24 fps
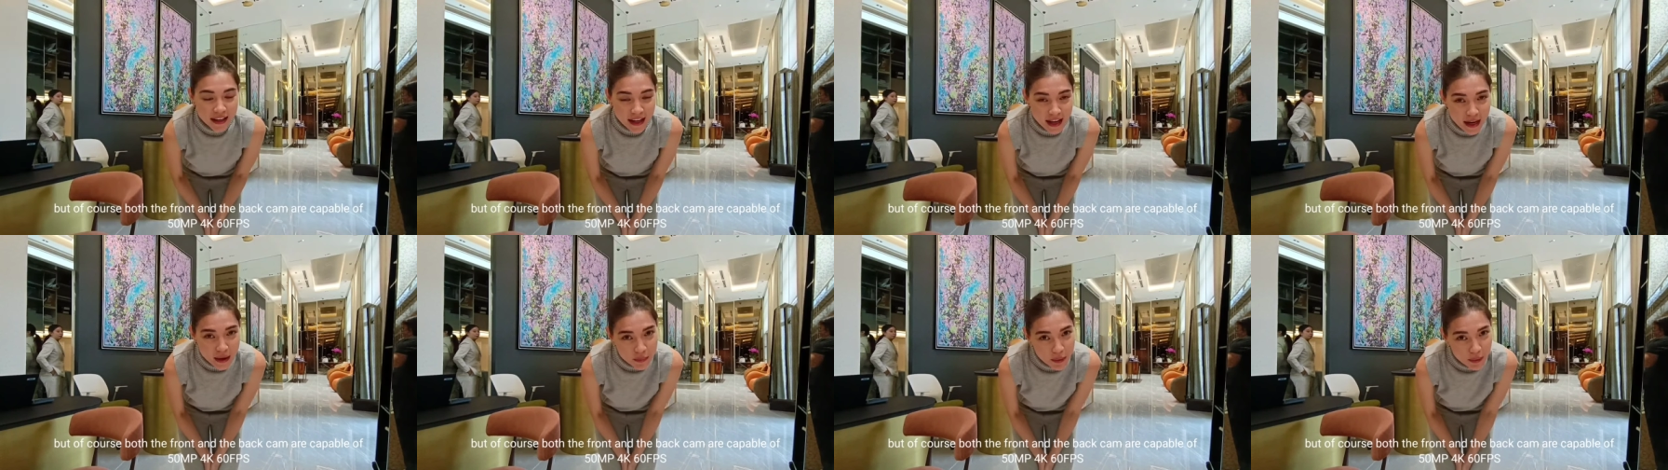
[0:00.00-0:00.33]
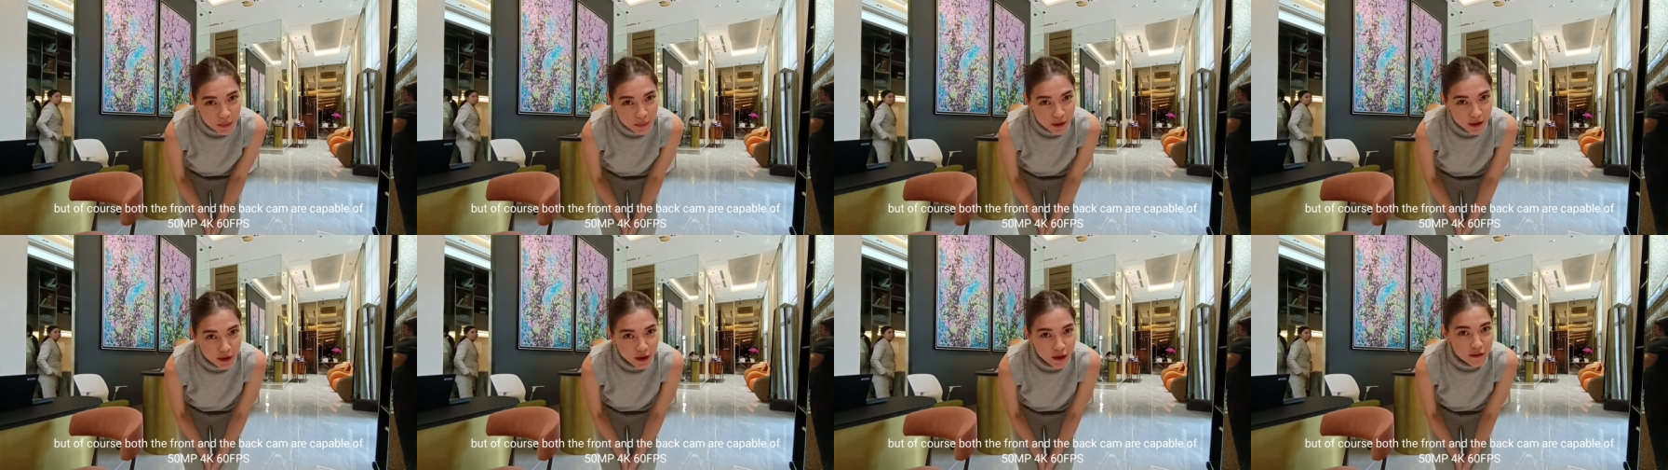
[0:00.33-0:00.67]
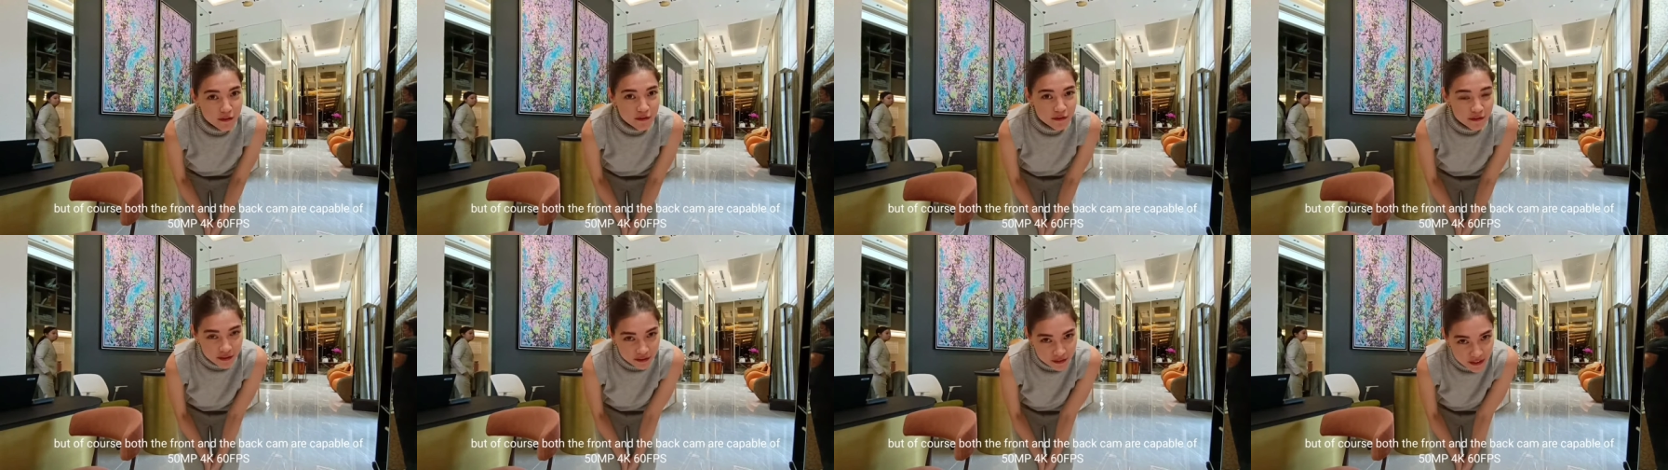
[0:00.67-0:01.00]
capable
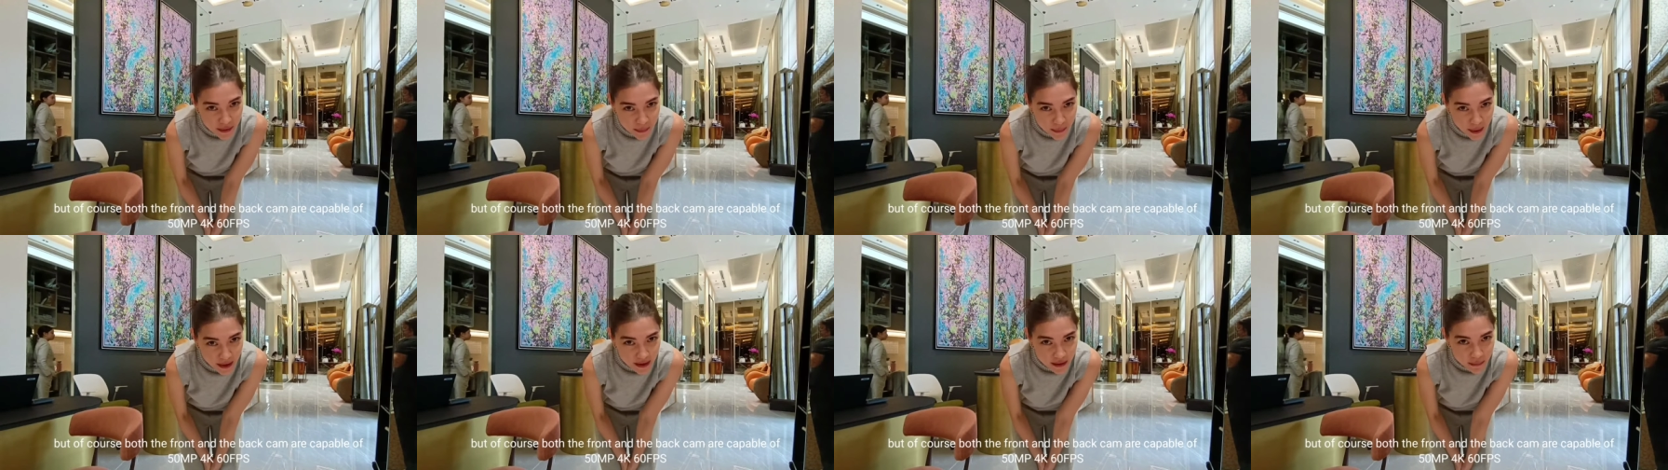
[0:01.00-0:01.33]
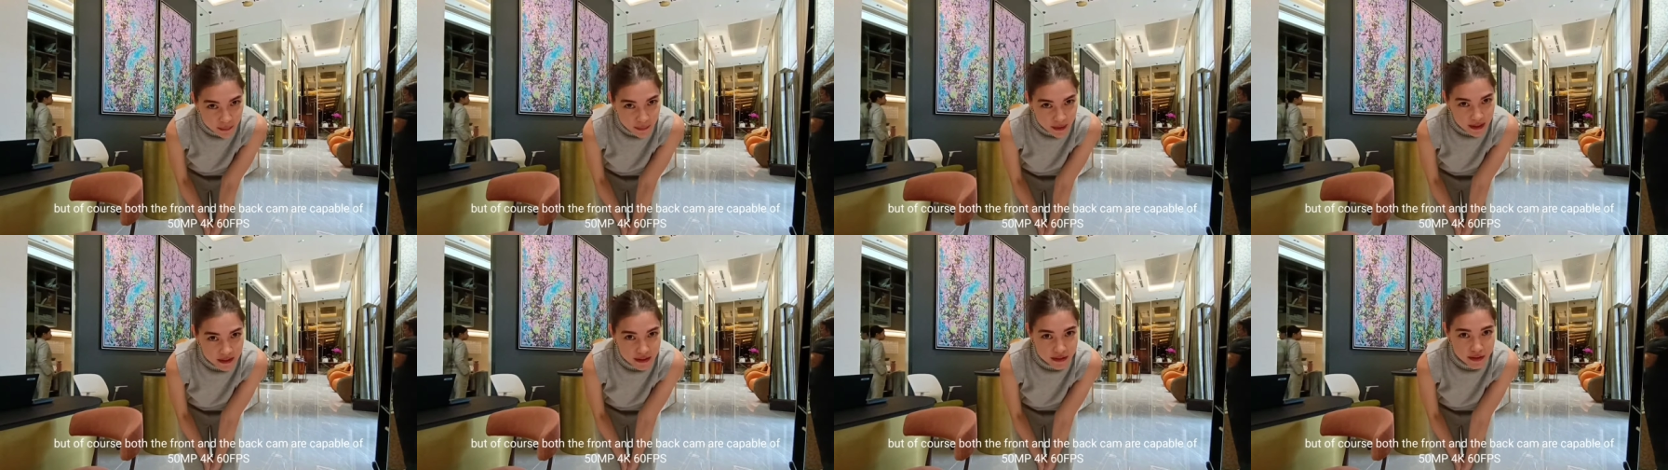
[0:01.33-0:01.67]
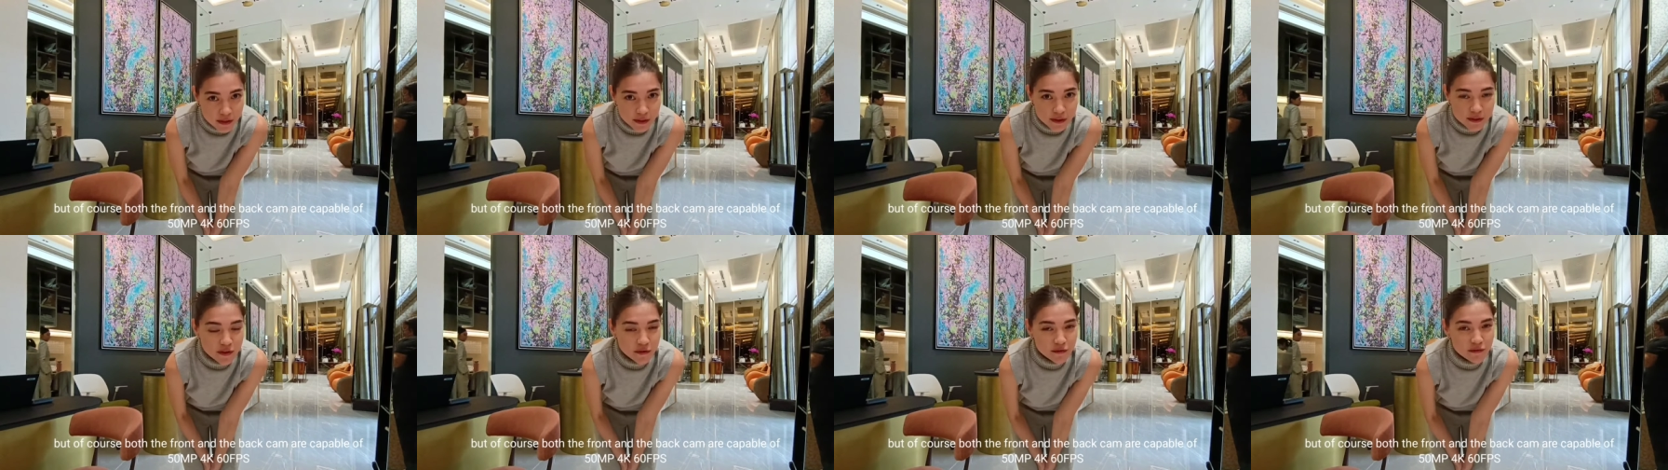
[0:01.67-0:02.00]
of 50
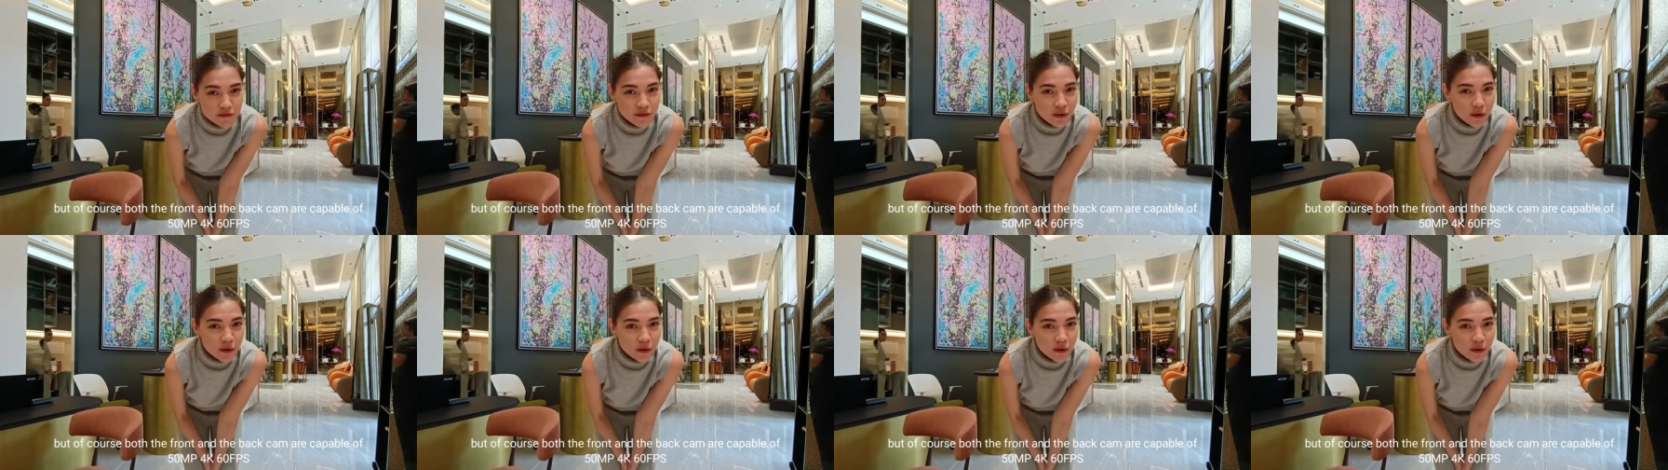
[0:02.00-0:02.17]
megapixels,